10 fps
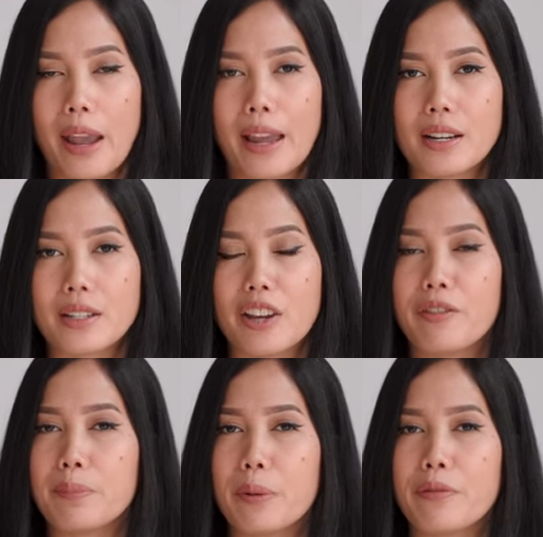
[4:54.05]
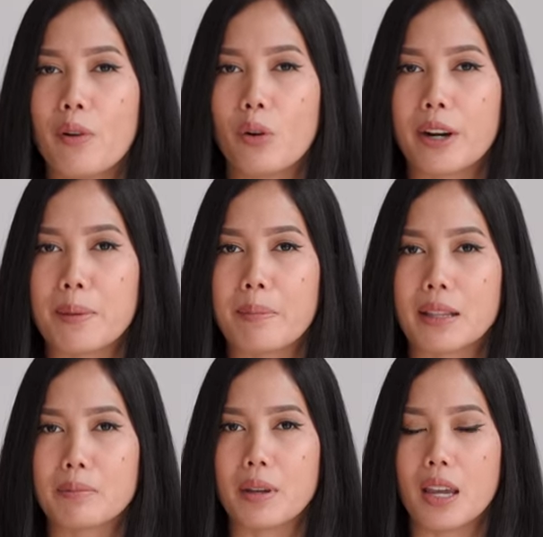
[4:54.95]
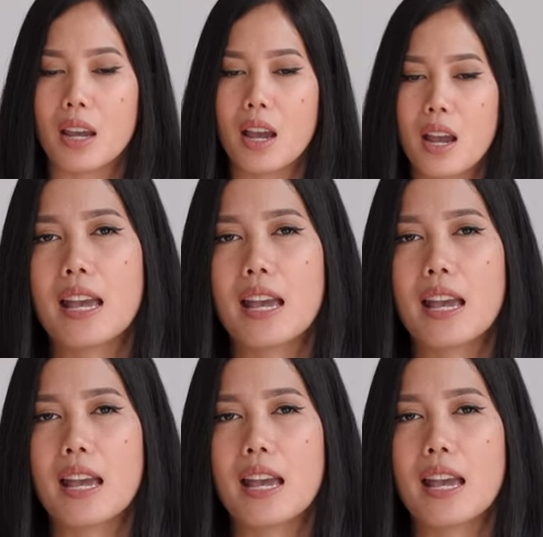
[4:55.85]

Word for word: and even before he met me,